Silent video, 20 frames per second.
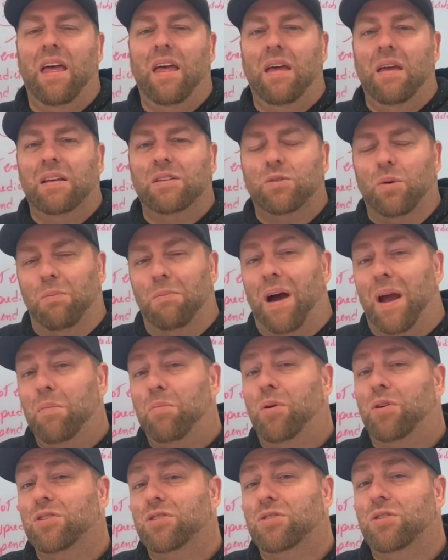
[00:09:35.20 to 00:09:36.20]
So, my
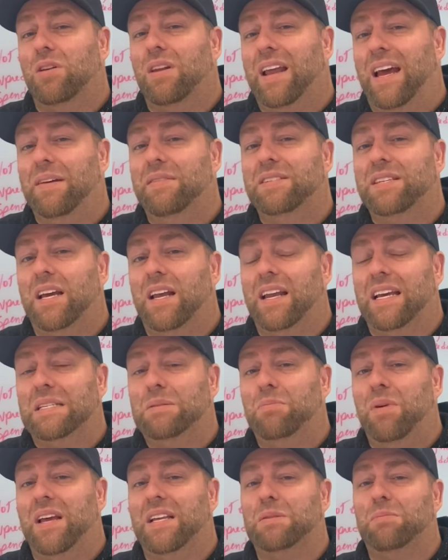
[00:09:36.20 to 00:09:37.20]
personal lifestyle
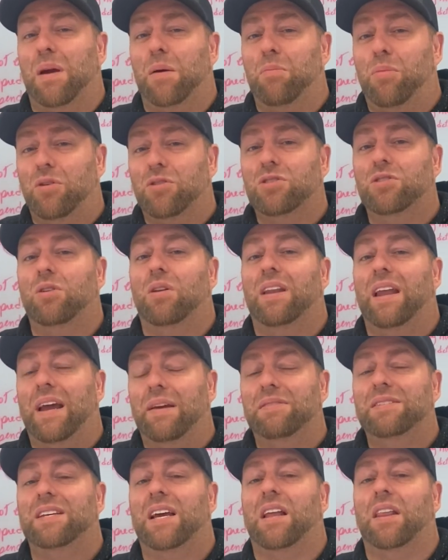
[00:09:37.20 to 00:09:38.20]
expense, my personal
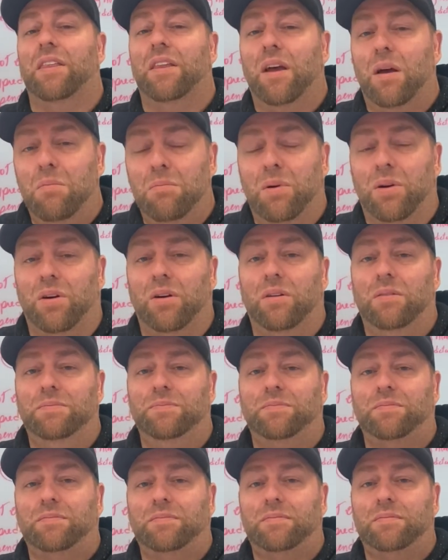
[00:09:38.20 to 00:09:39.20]
lifestyle number
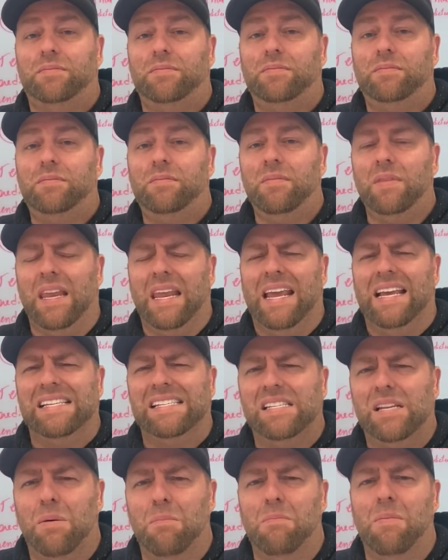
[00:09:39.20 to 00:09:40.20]
is
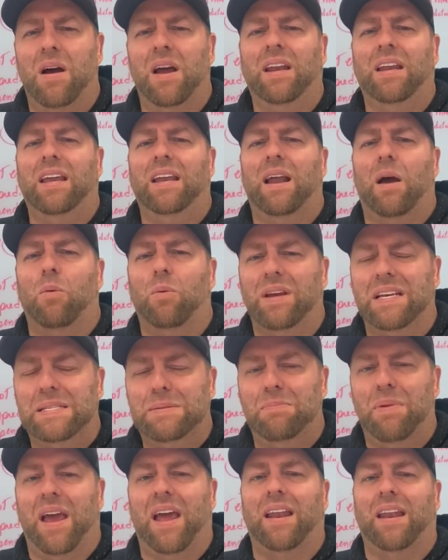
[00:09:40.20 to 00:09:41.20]
the money that we
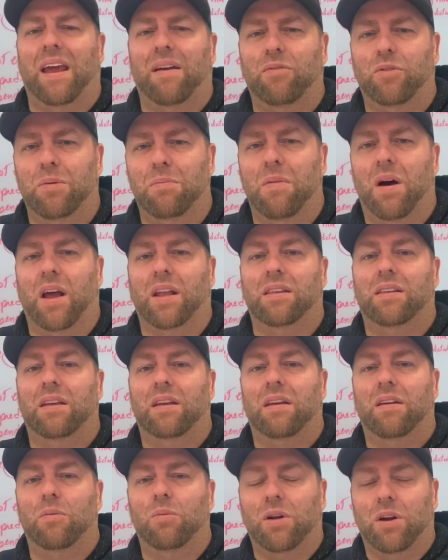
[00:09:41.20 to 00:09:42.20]
spend every month
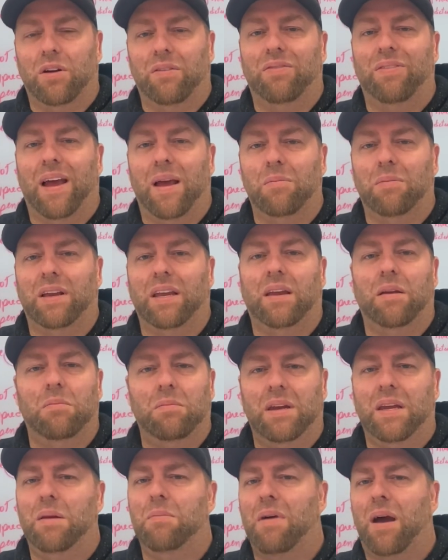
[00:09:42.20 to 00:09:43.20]
with our family
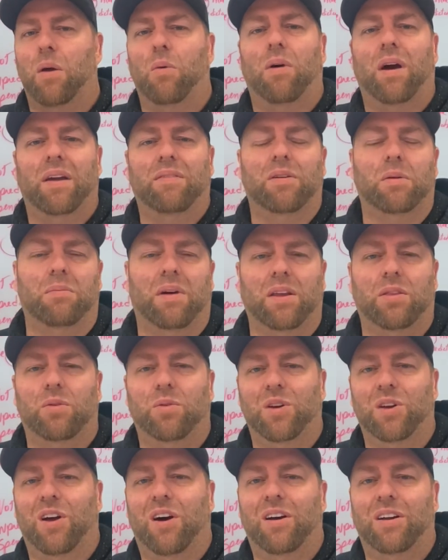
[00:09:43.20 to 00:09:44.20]
me, my wife, and my three
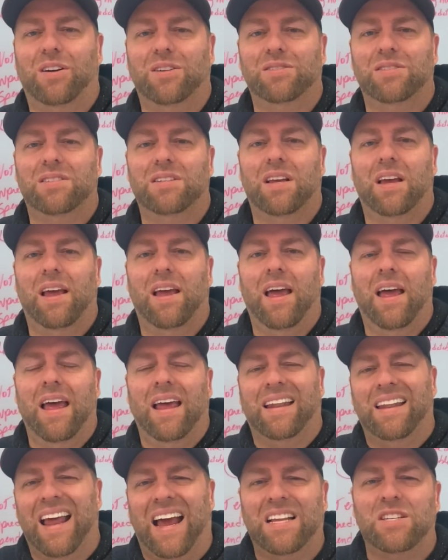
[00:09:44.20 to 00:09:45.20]
daughters.
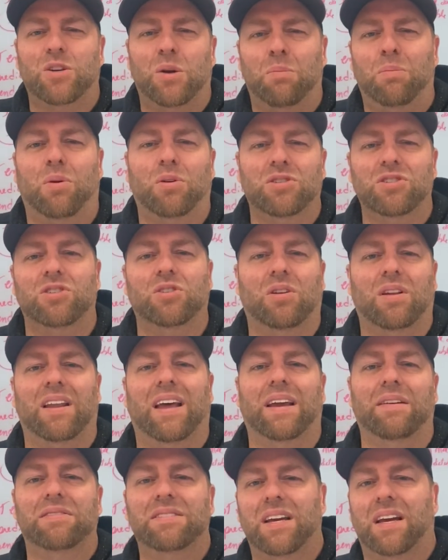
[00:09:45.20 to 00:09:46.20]
That's our personal
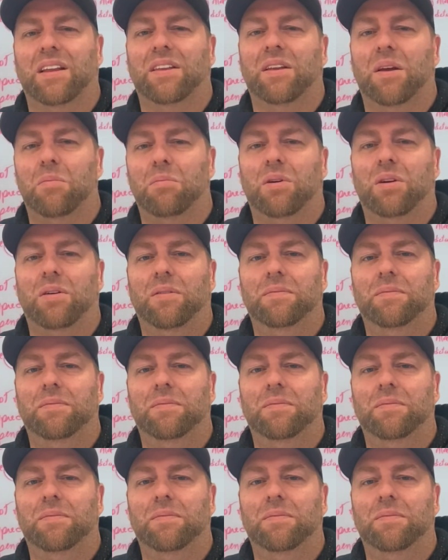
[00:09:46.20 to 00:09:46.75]
lifestyle number.